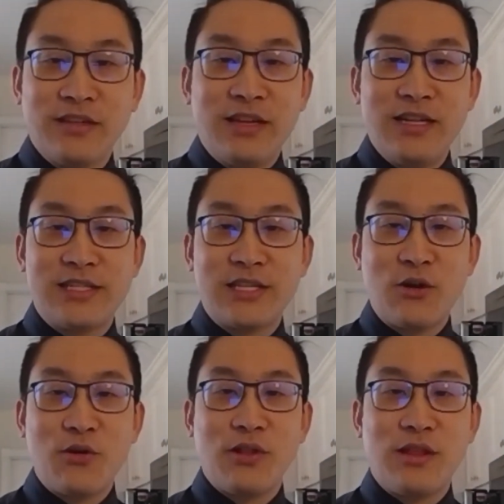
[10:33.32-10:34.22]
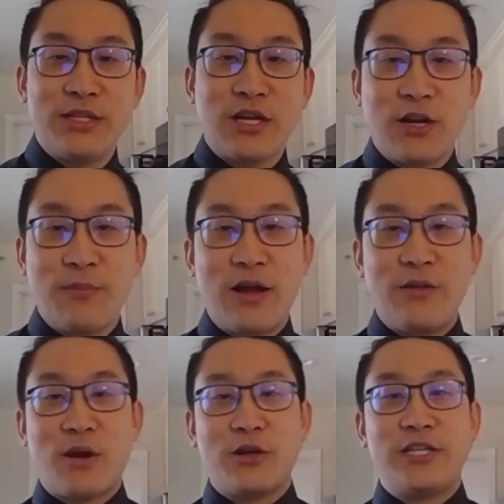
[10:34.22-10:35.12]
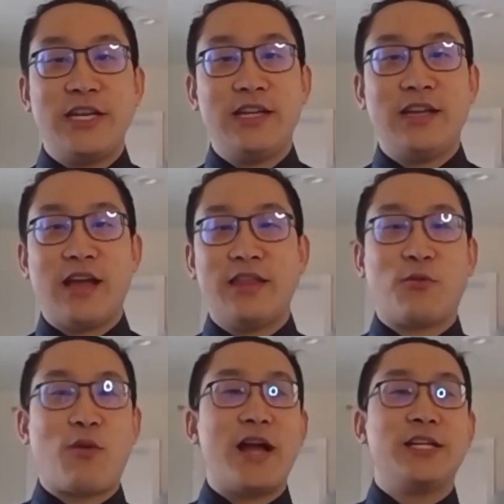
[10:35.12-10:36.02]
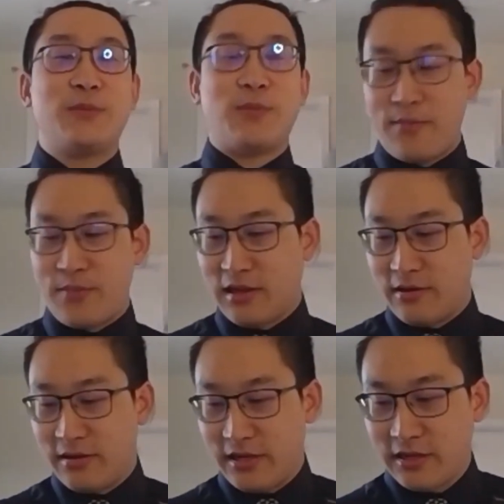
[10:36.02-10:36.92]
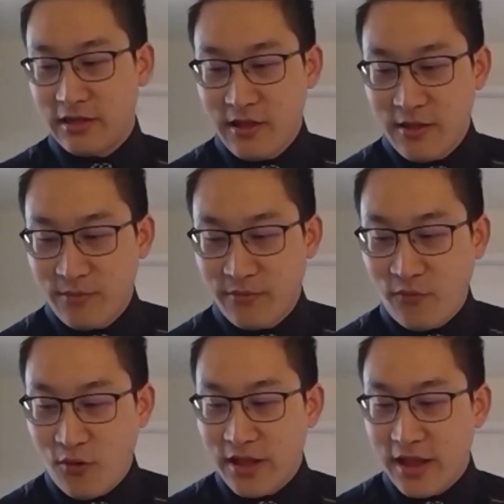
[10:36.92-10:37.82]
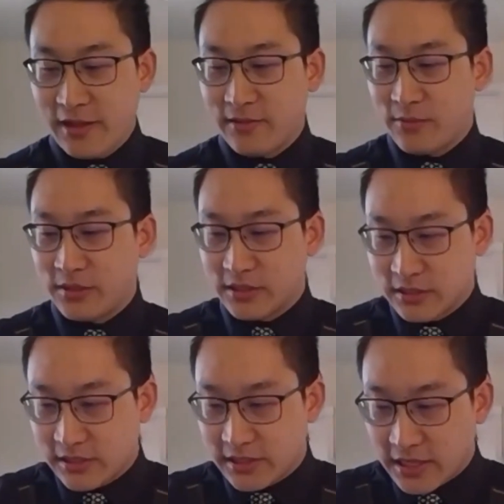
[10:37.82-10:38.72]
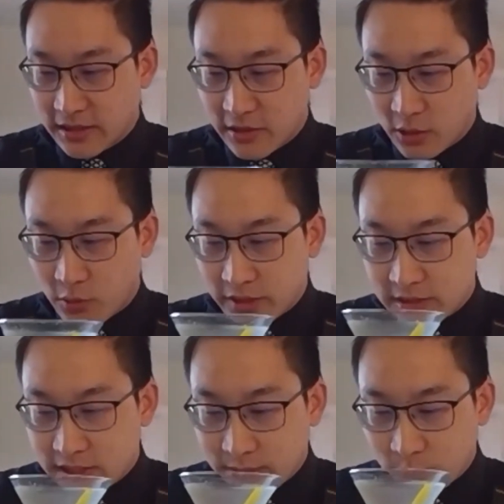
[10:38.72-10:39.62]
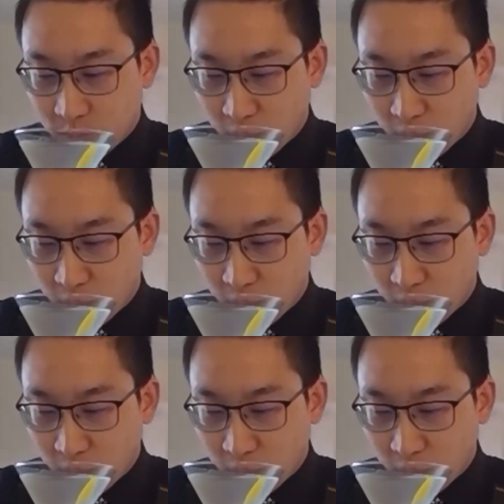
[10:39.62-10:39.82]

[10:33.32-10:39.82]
And so let me talk about Martini and the rise to popularity. Before that, let me just take another quick sip.